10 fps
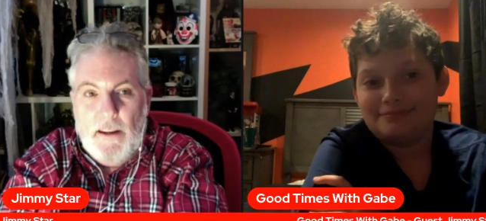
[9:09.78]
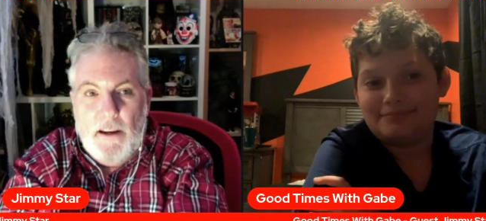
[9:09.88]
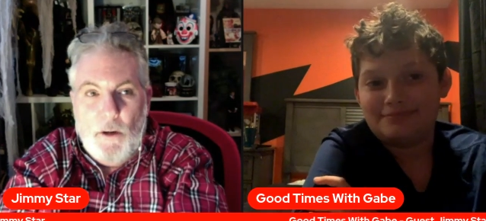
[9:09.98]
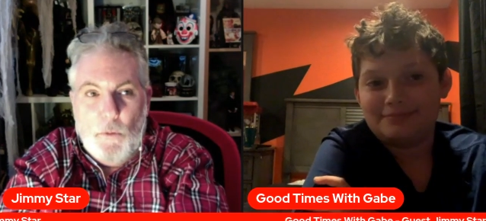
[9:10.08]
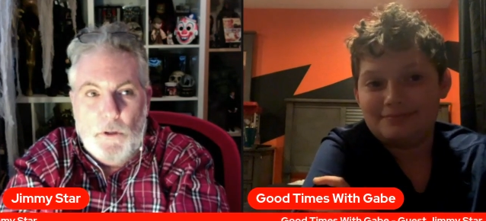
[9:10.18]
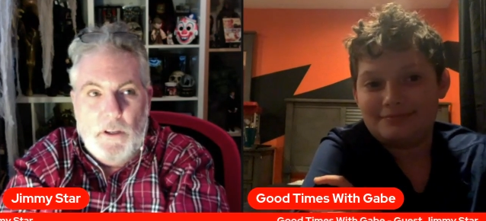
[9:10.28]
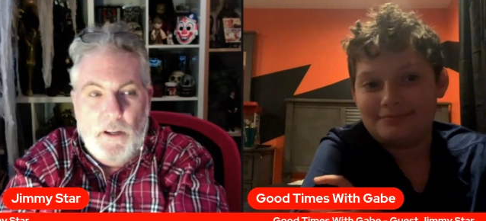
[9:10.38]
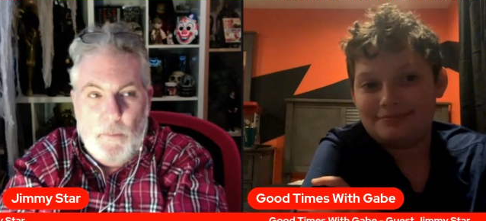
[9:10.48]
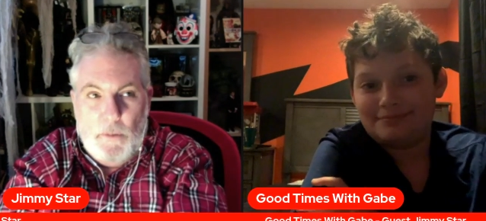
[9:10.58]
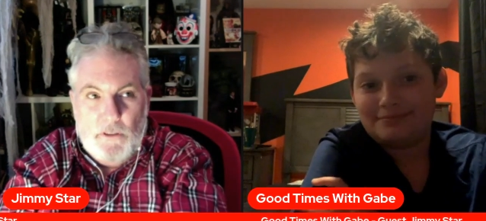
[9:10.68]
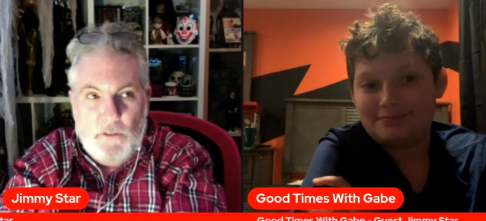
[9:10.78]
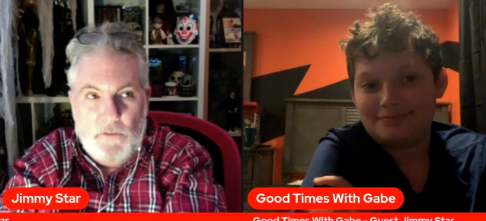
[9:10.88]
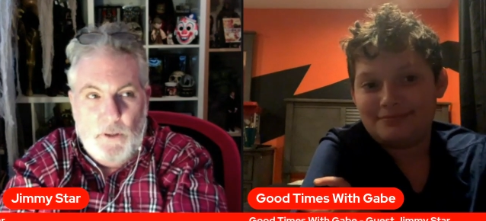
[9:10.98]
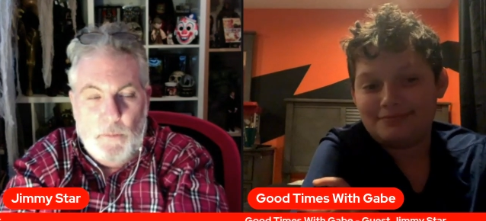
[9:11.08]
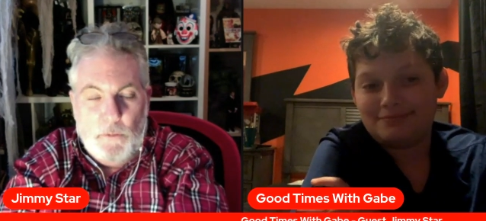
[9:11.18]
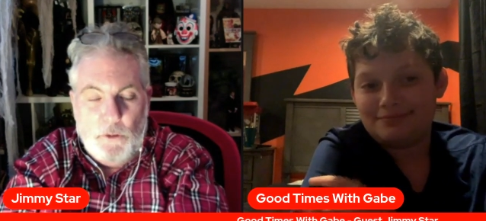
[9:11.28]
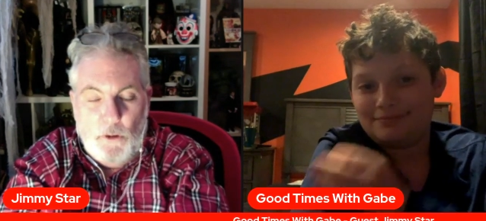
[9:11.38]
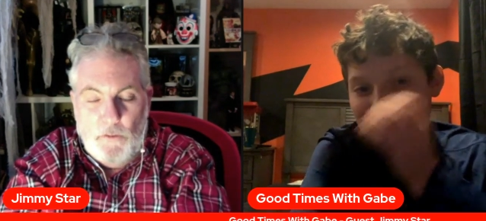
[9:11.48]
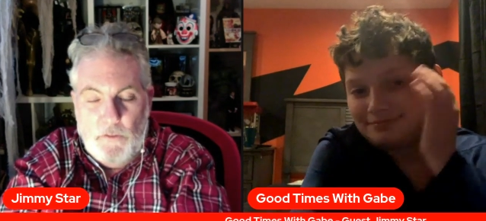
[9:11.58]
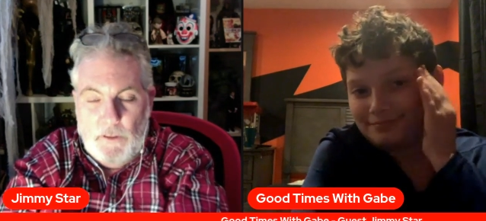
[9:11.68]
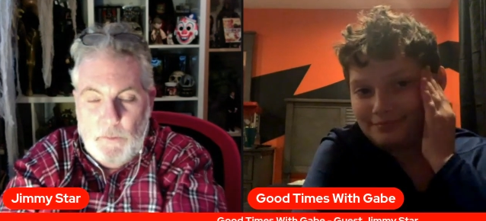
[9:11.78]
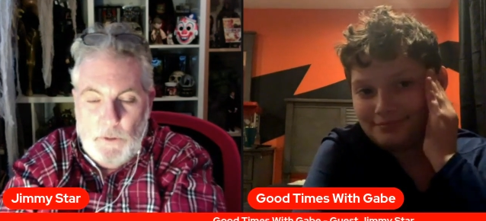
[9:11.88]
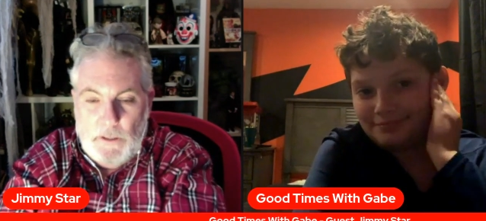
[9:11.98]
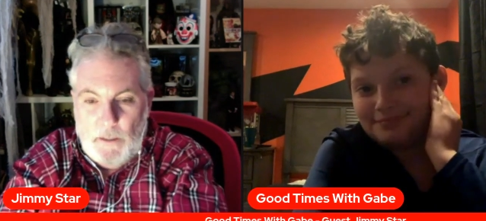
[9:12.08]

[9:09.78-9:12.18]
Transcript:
Speaker 1: I are working on a bunch of films, so hopefully we'll get